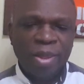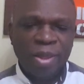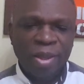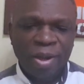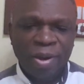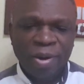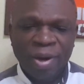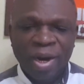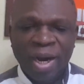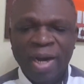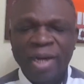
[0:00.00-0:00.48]

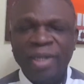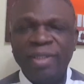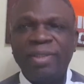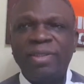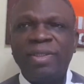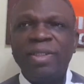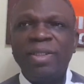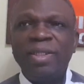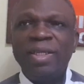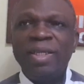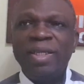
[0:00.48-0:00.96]
All right.
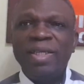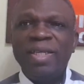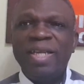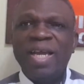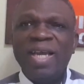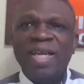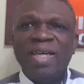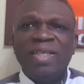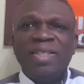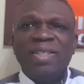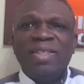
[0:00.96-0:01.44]

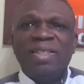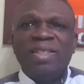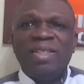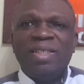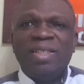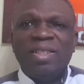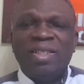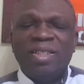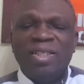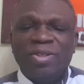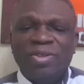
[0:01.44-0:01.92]
Then
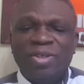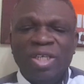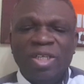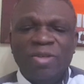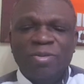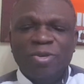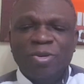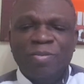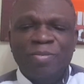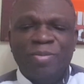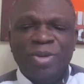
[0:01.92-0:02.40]
you need
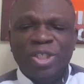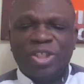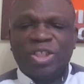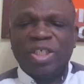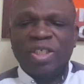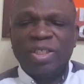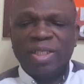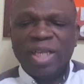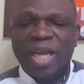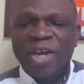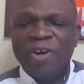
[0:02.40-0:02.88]
to be
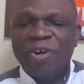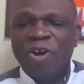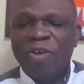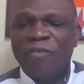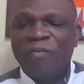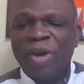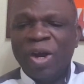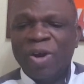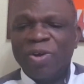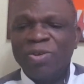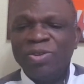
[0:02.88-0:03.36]
patient and
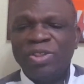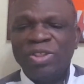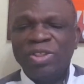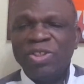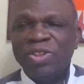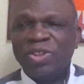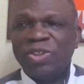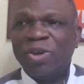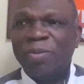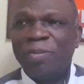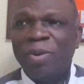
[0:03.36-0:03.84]
offer
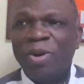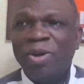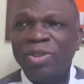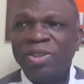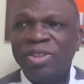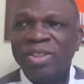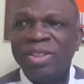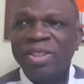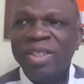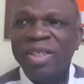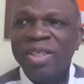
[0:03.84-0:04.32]
continued
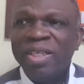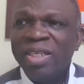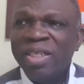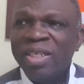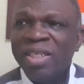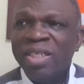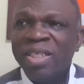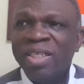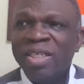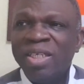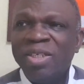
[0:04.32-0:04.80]
support.
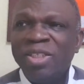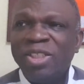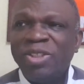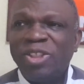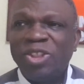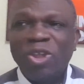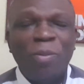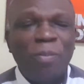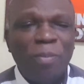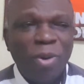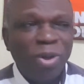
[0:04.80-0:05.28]

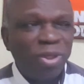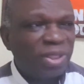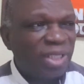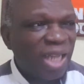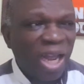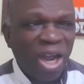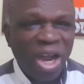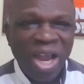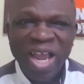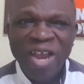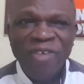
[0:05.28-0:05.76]
Support
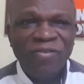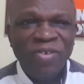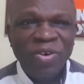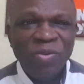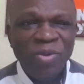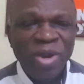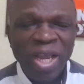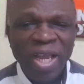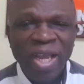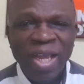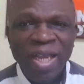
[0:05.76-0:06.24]
are
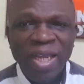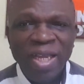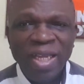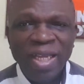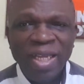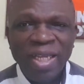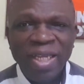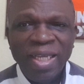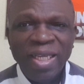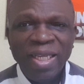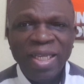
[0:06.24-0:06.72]
everywhere.
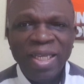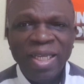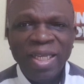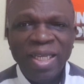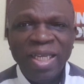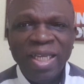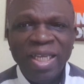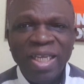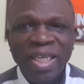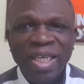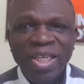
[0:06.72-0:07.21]

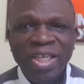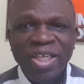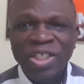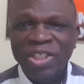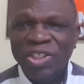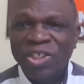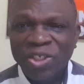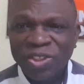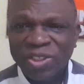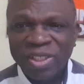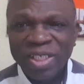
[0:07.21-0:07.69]
You
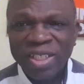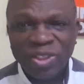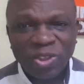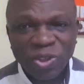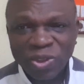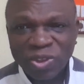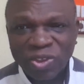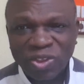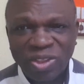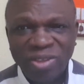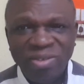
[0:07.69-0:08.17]
just need
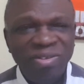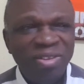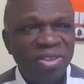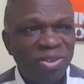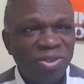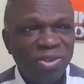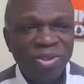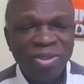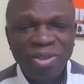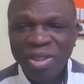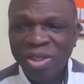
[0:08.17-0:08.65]
to,
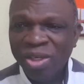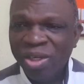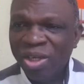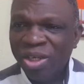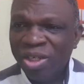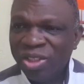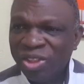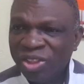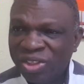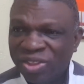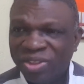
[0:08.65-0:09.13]

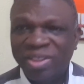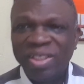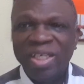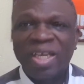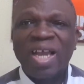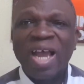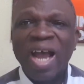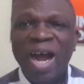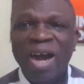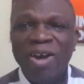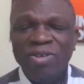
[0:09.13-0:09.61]

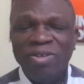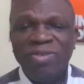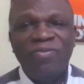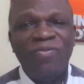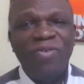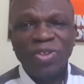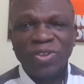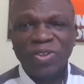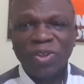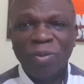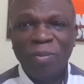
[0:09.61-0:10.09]
seek out
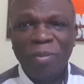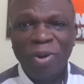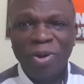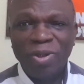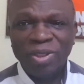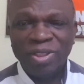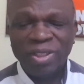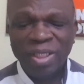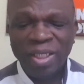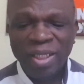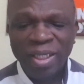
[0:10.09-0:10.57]
for
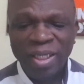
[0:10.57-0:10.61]
support.